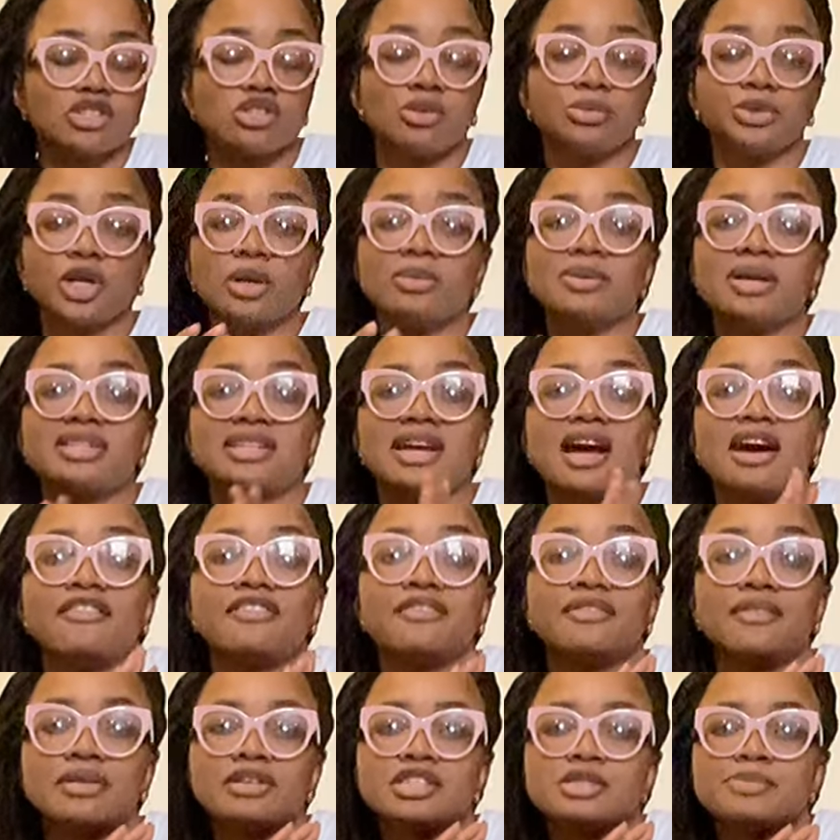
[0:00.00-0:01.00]
shops that are
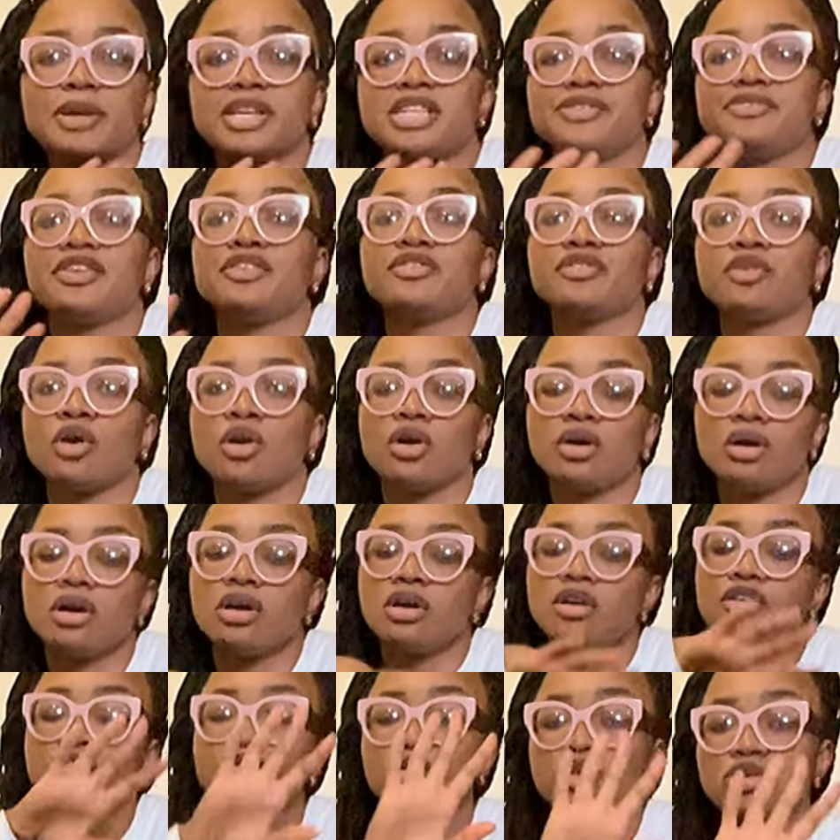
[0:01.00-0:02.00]
specific for
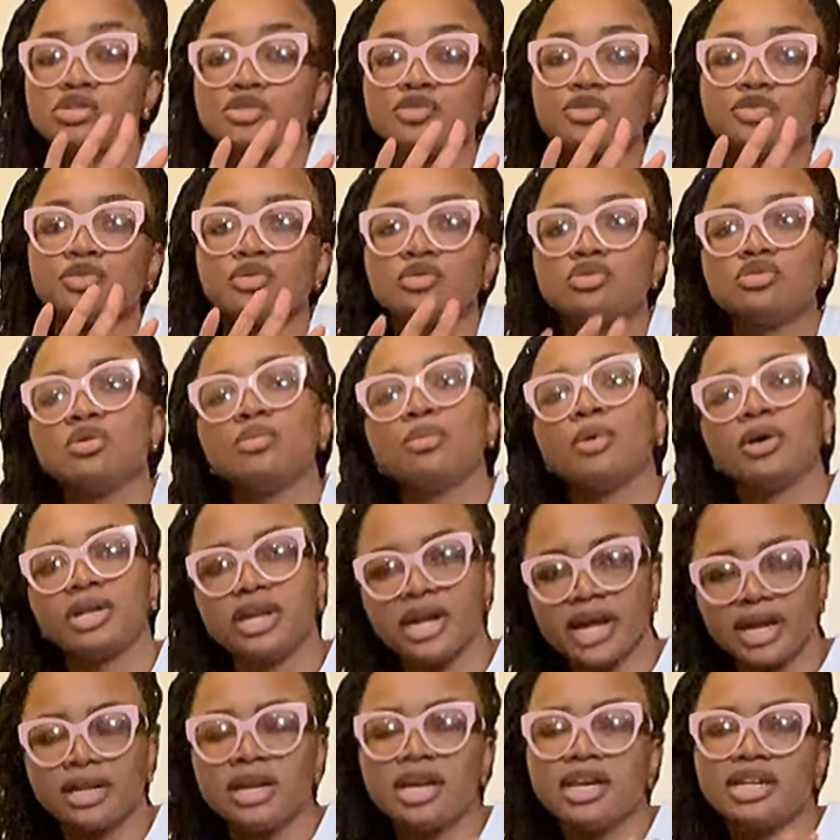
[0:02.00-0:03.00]
frozen food though, but
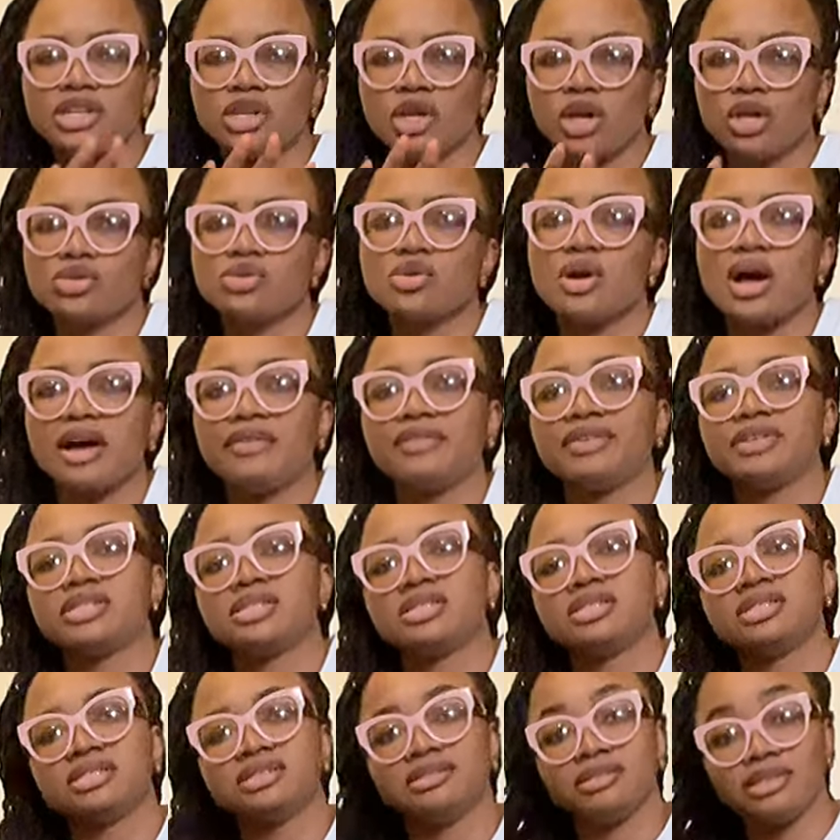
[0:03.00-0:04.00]
then they also have it
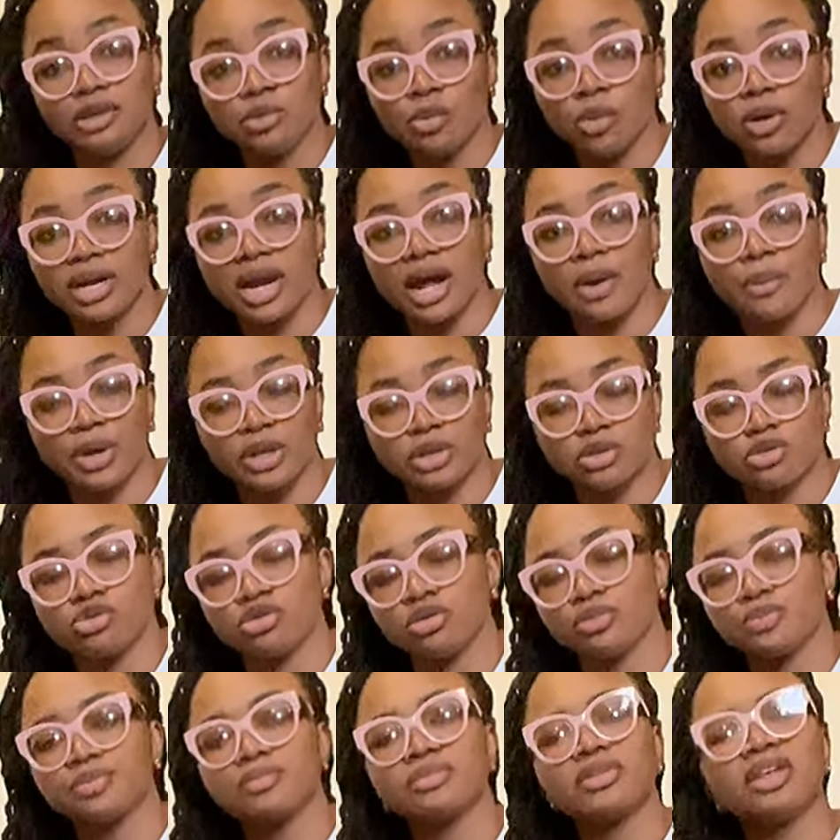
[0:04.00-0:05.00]
in the one I went
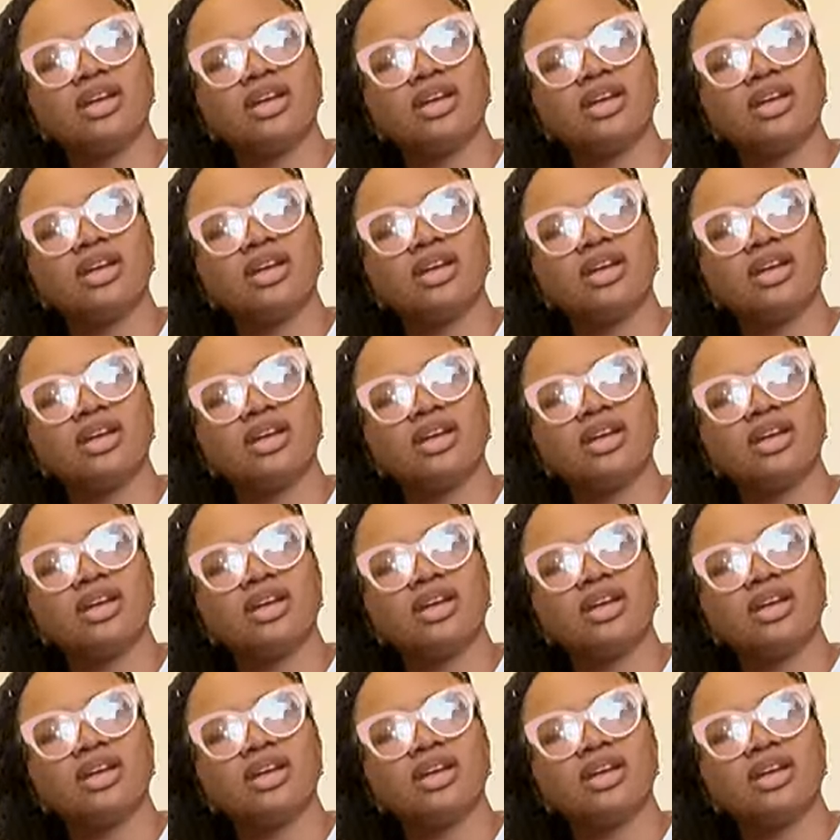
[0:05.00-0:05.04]
to.